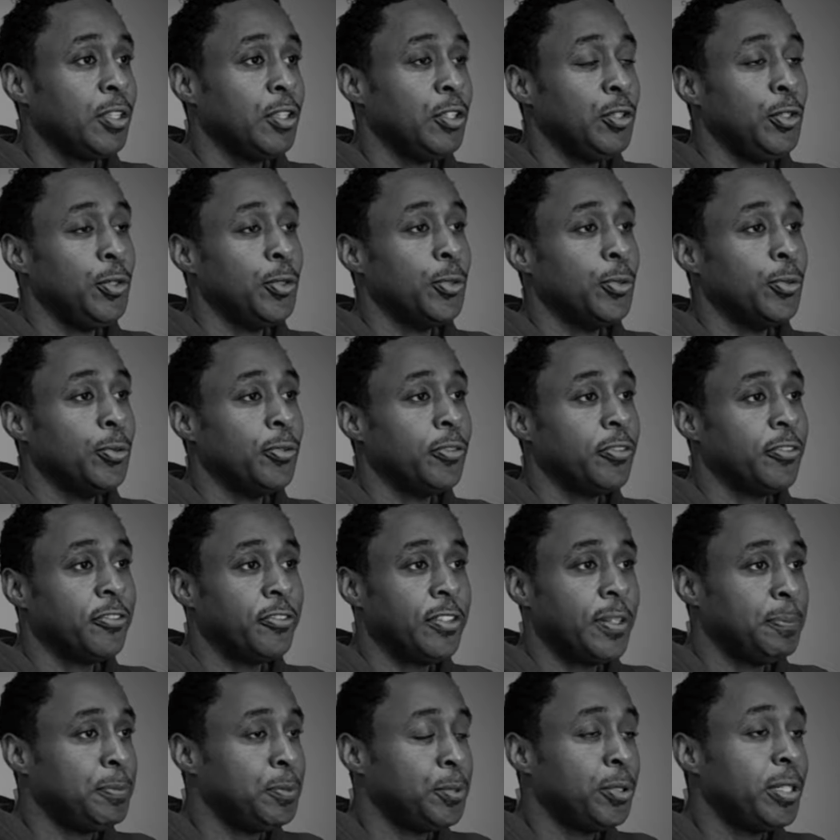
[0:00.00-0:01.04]
you
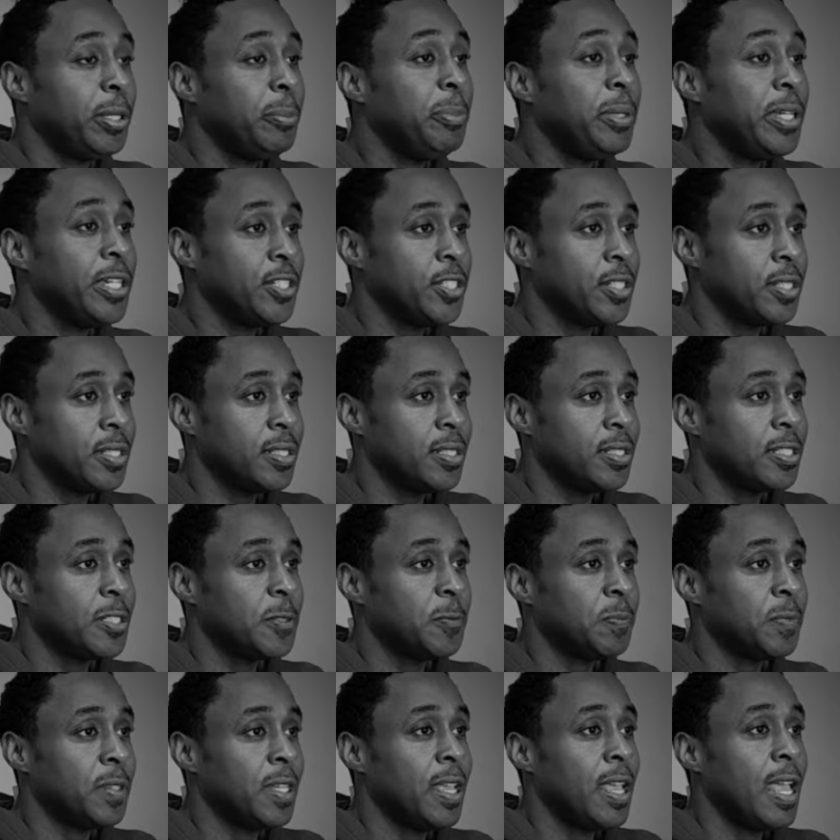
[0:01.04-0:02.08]
flip through the pages,
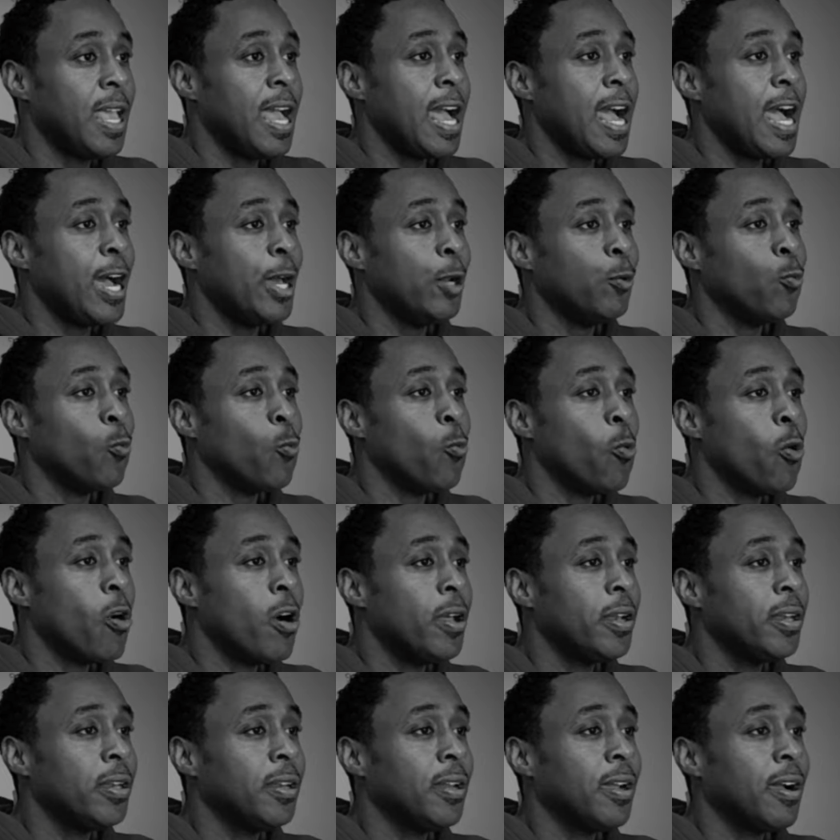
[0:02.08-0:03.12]
and
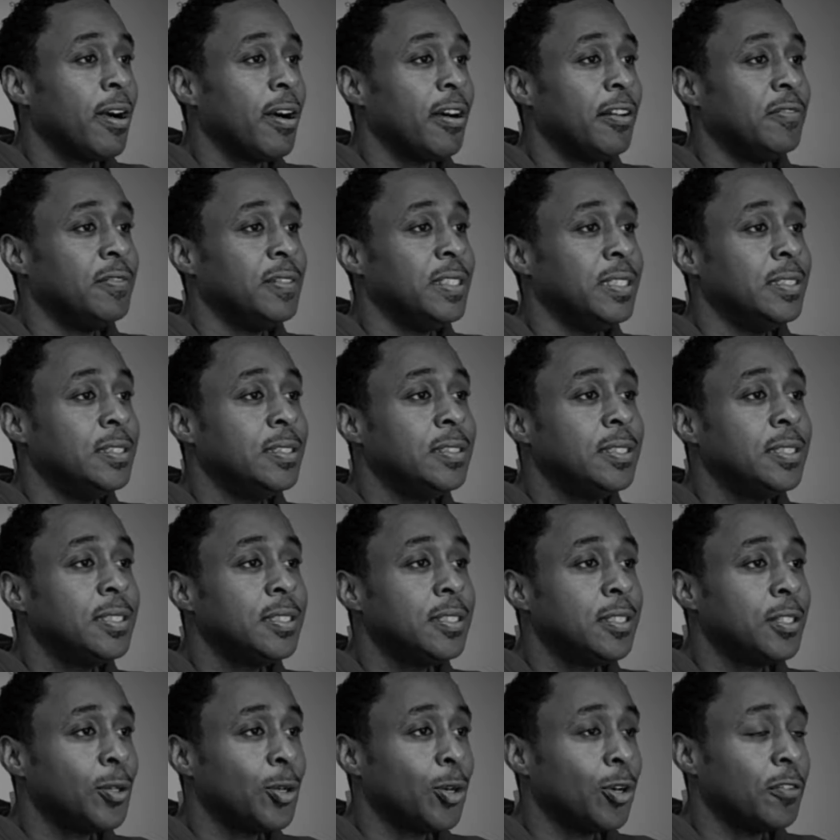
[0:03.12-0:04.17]
one of the
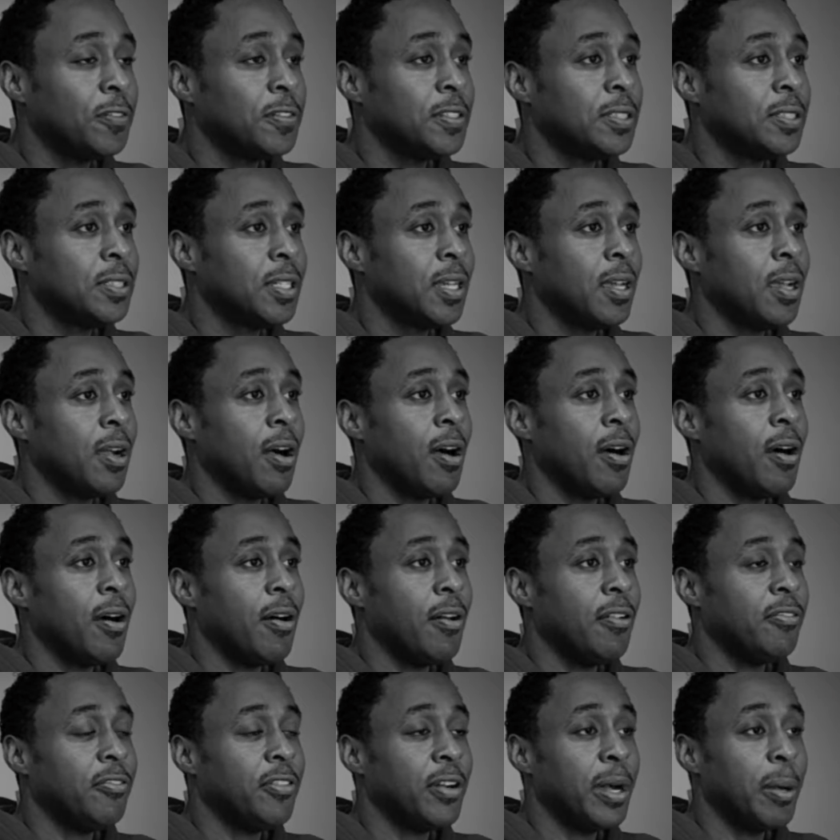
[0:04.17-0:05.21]
turnoffs
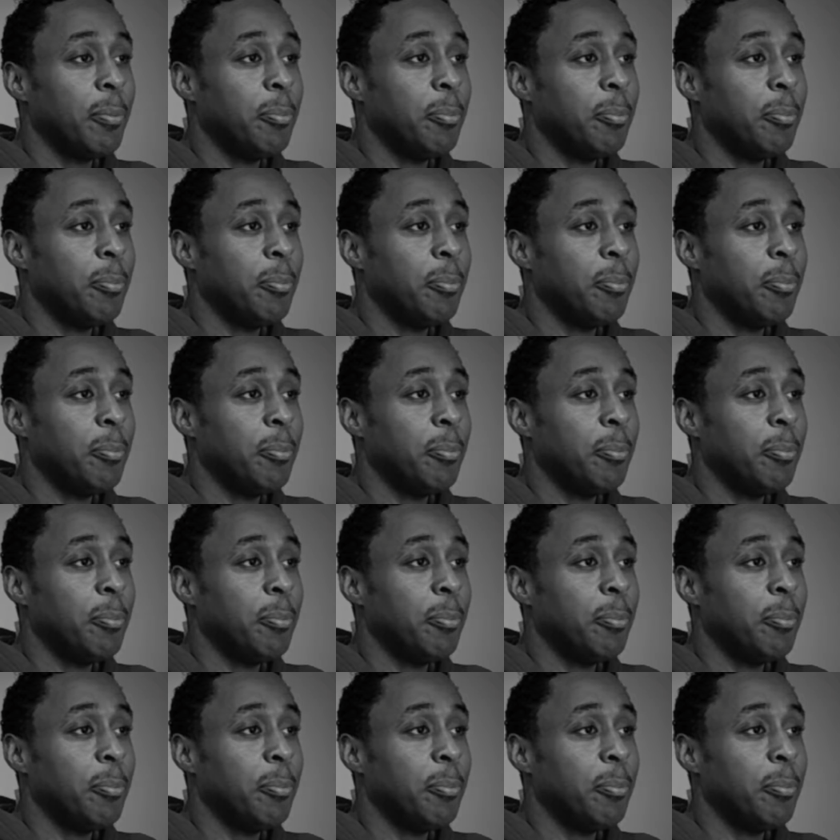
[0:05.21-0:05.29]
of a